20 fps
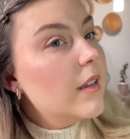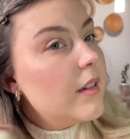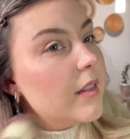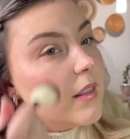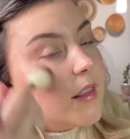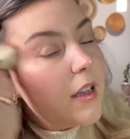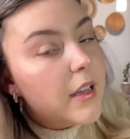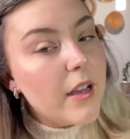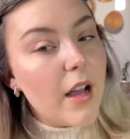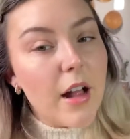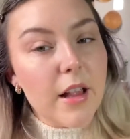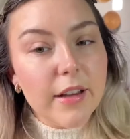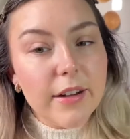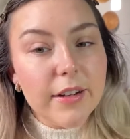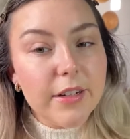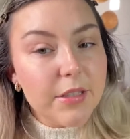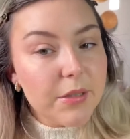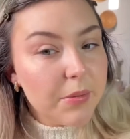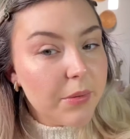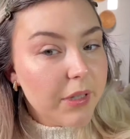The color
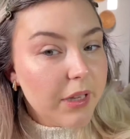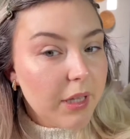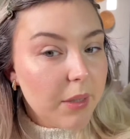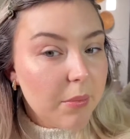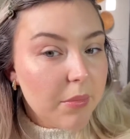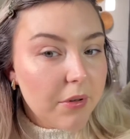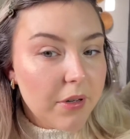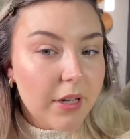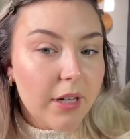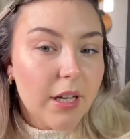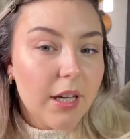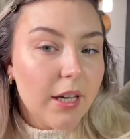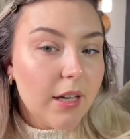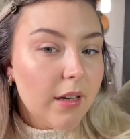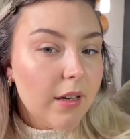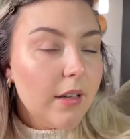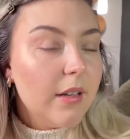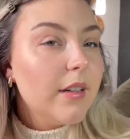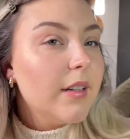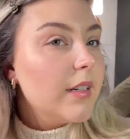is really
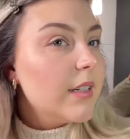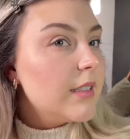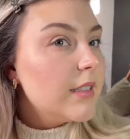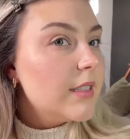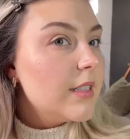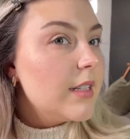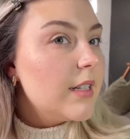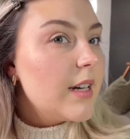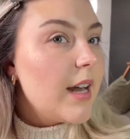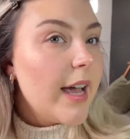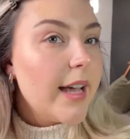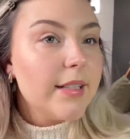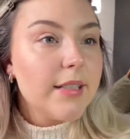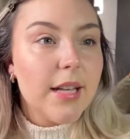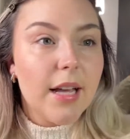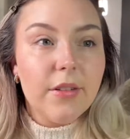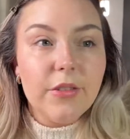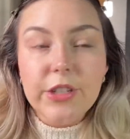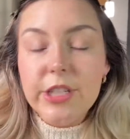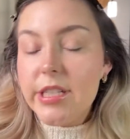pretty. It's a nice
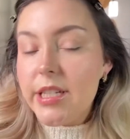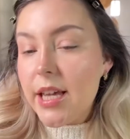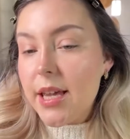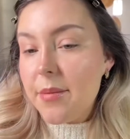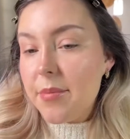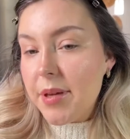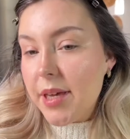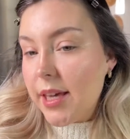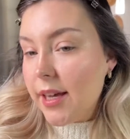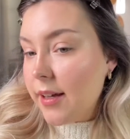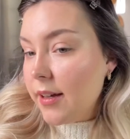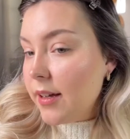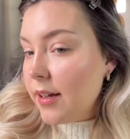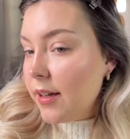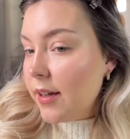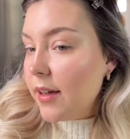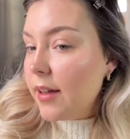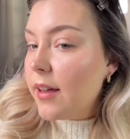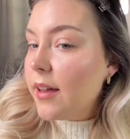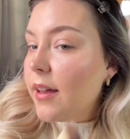everyday pink.
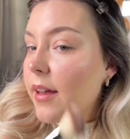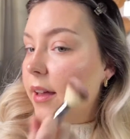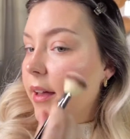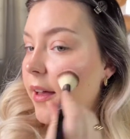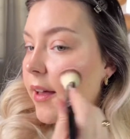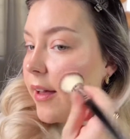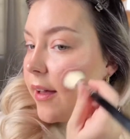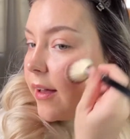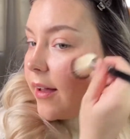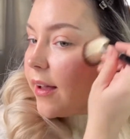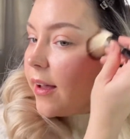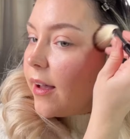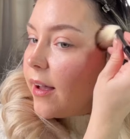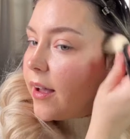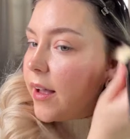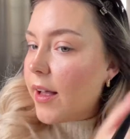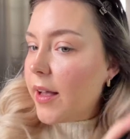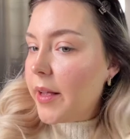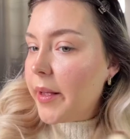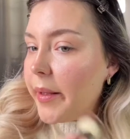
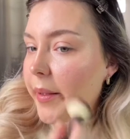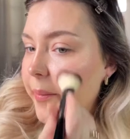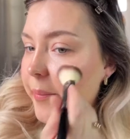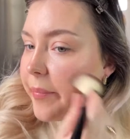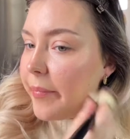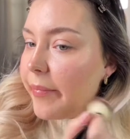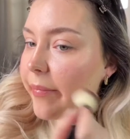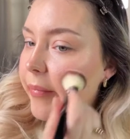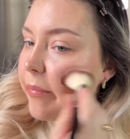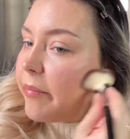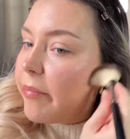So